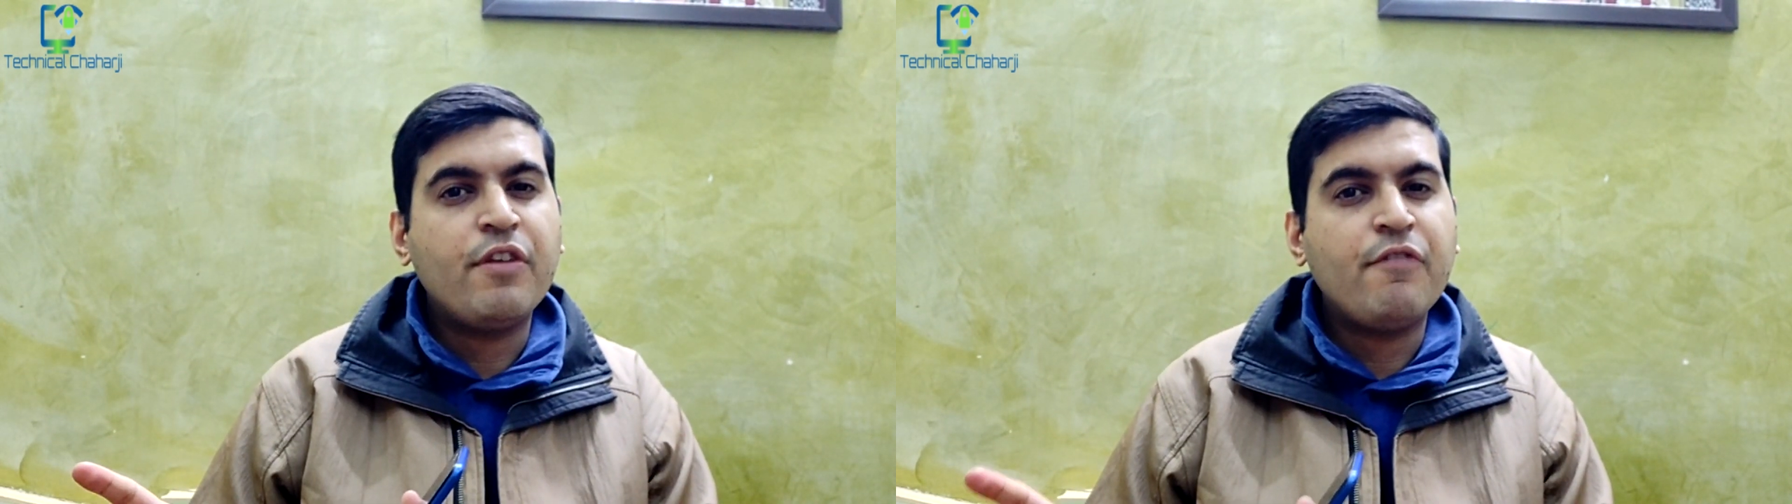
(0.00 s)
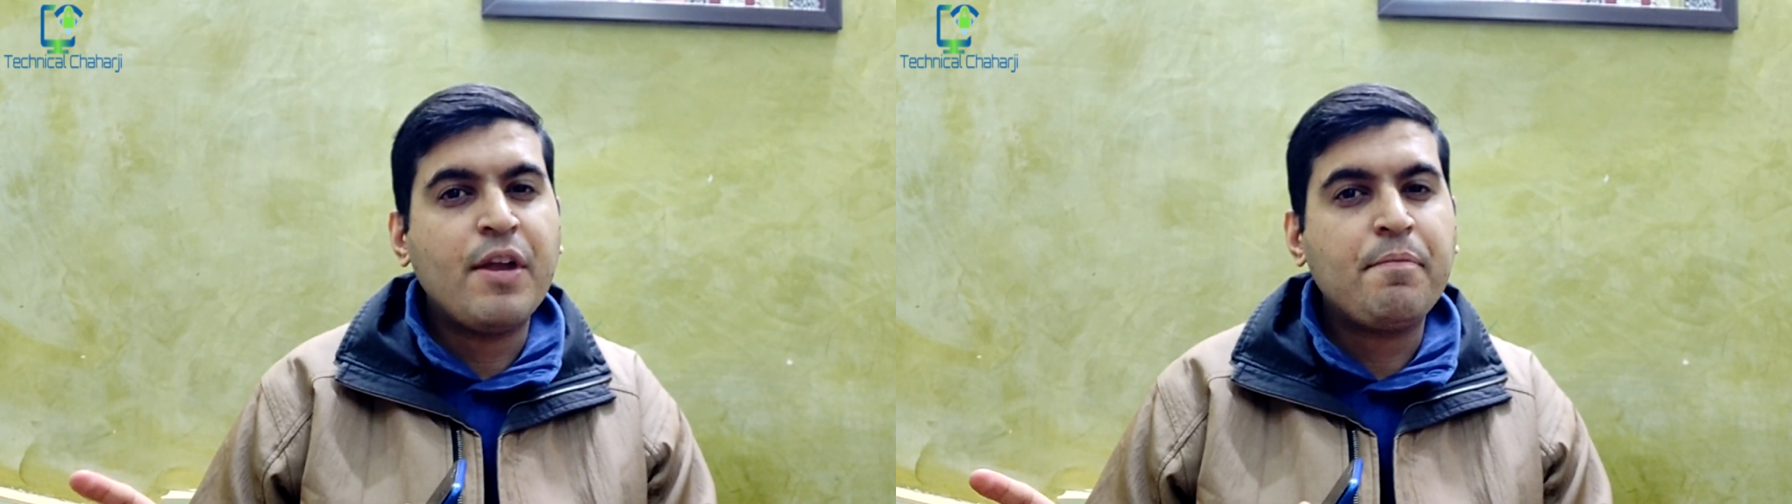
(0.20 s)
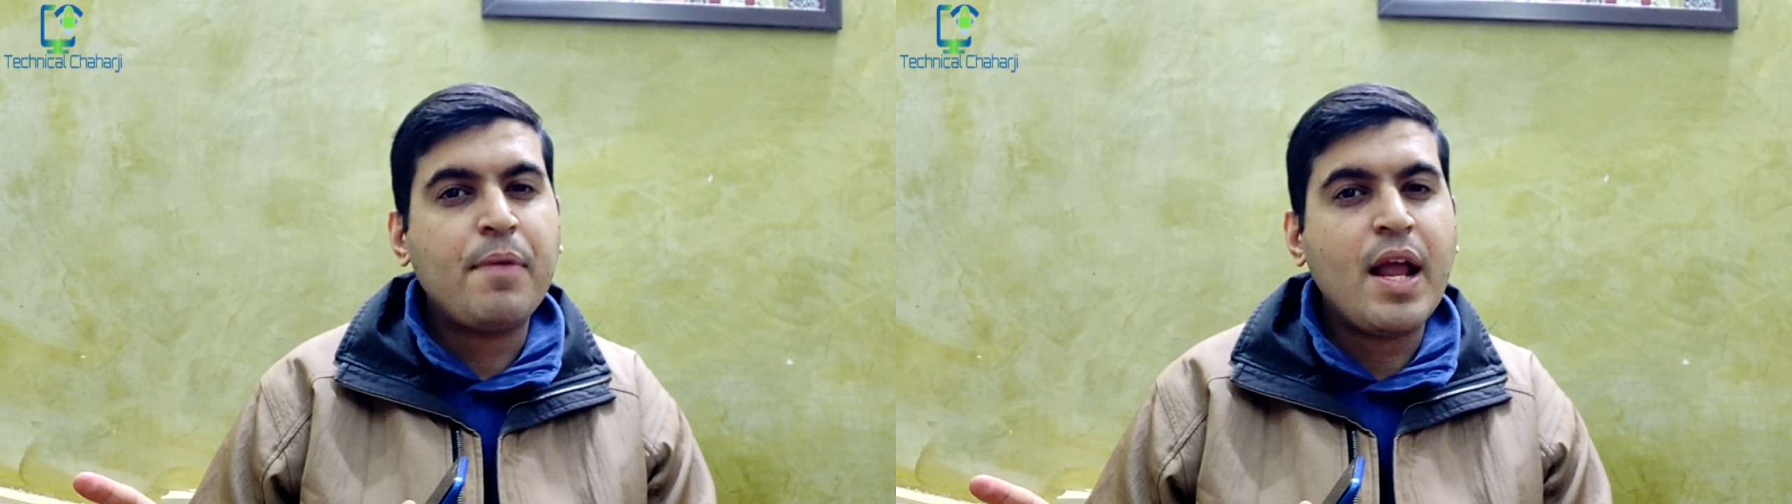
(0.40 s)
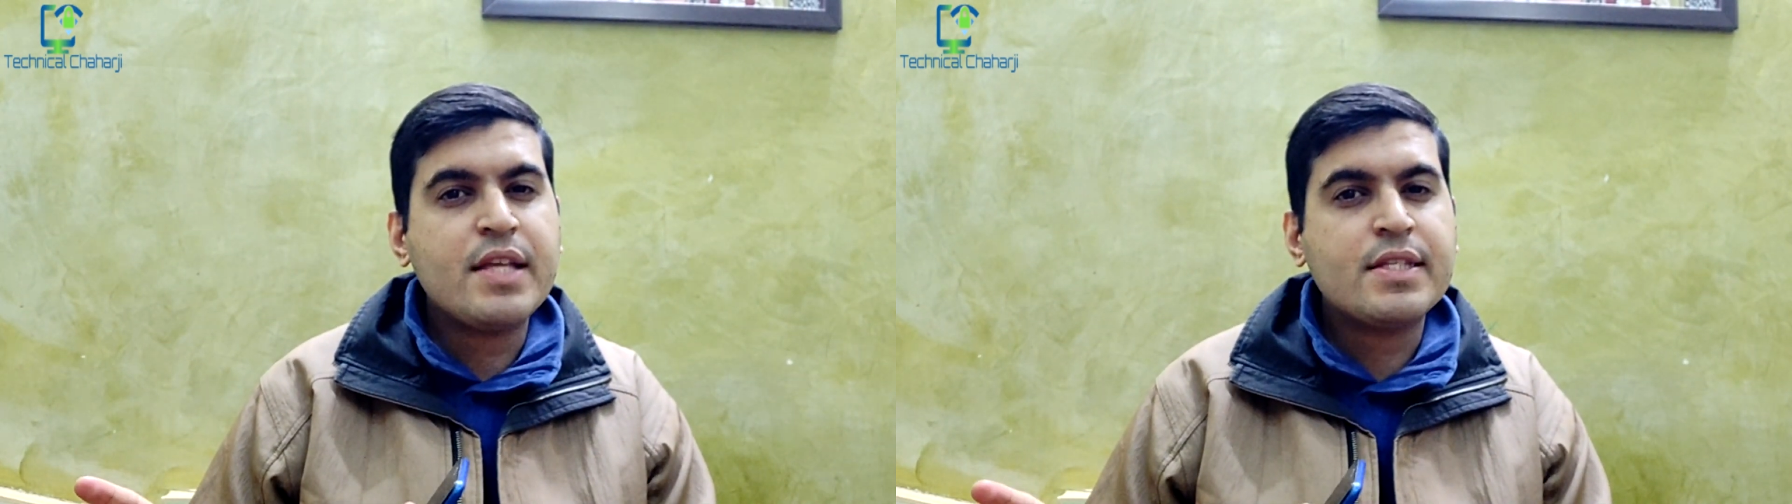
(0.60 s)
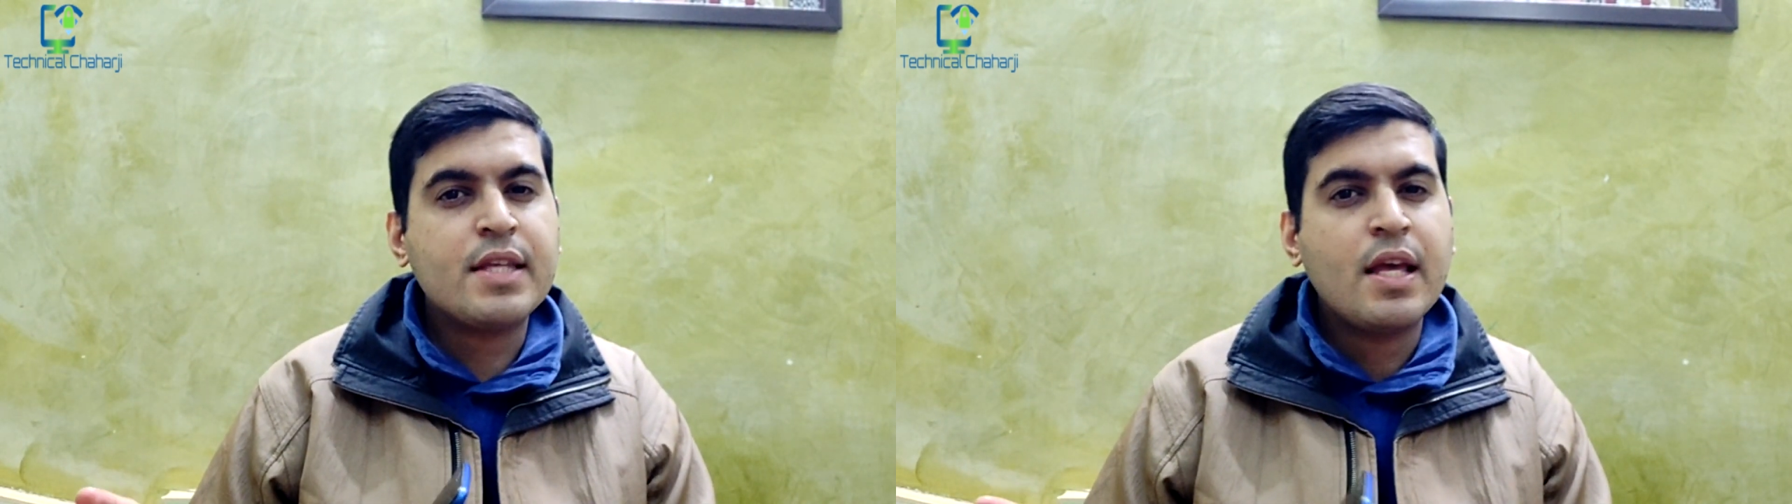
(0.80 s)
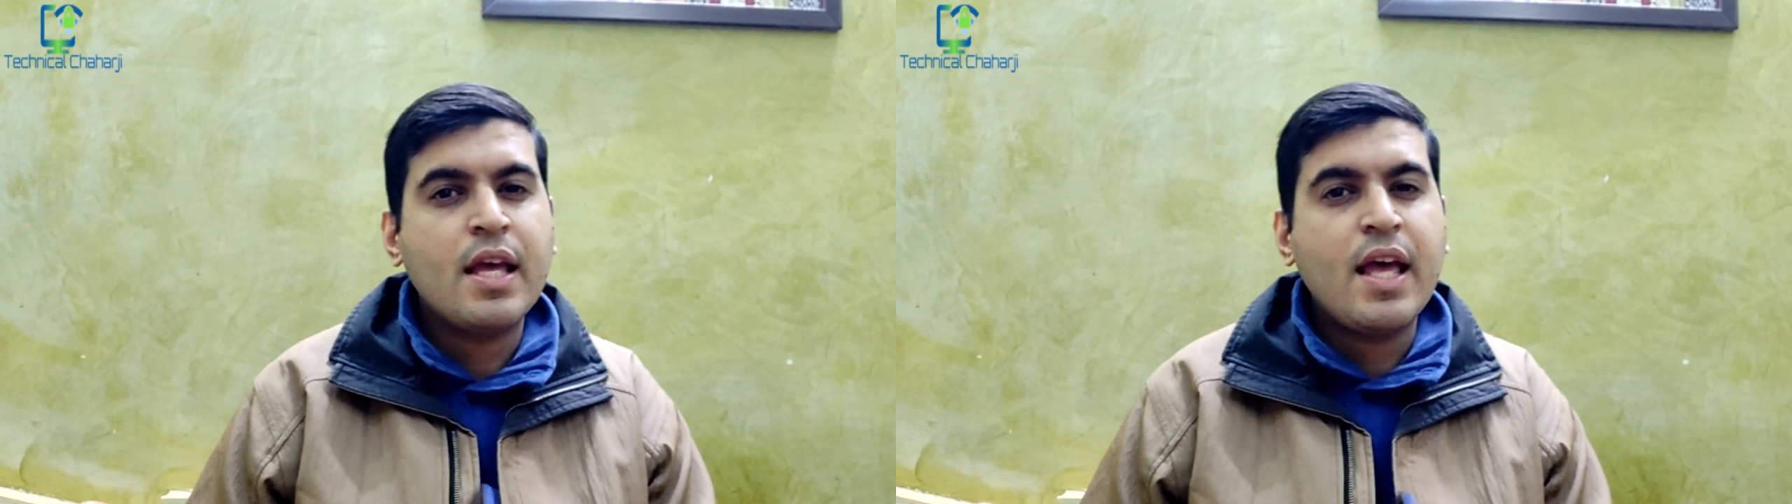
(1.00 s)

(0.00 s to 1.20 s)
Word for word: the OnePlus,